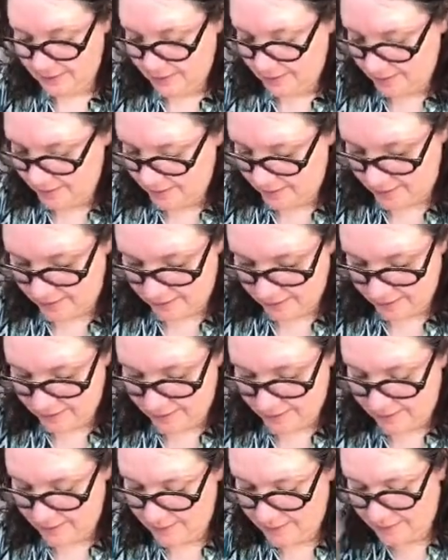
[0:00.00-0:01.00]
There.
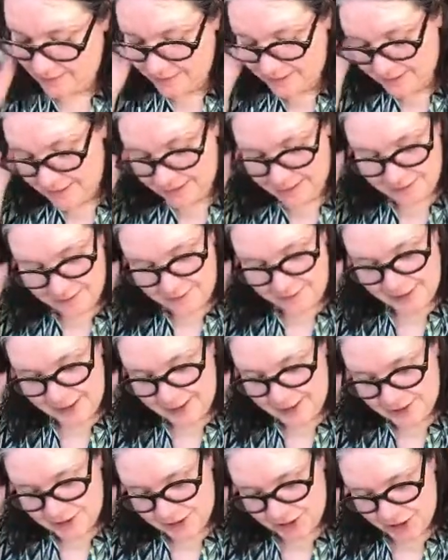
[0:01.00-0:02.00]

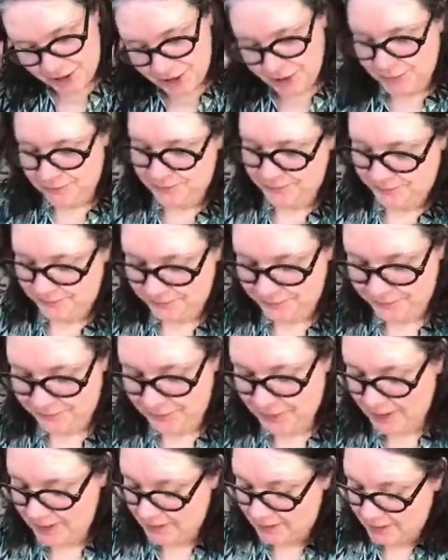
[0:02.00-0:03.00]
Fancy.
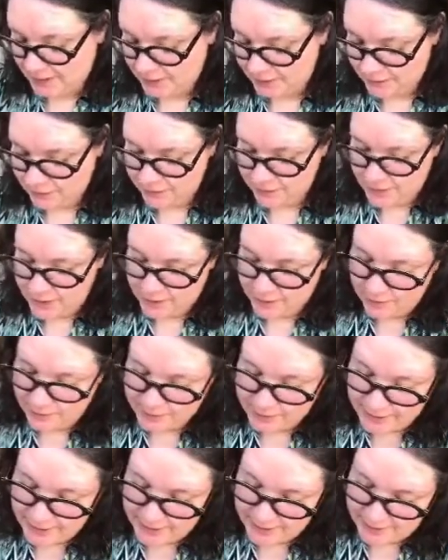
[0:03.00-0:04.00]
Let's glue that all
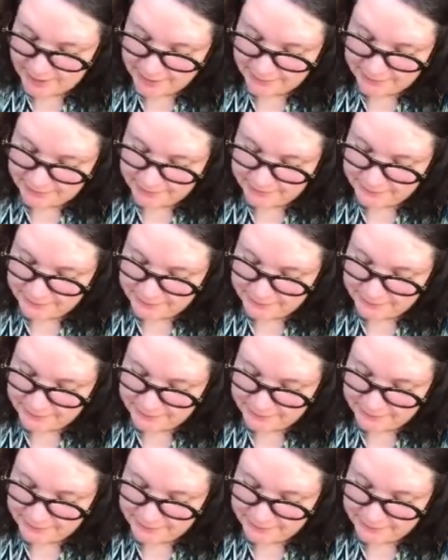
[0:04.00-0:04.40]
down.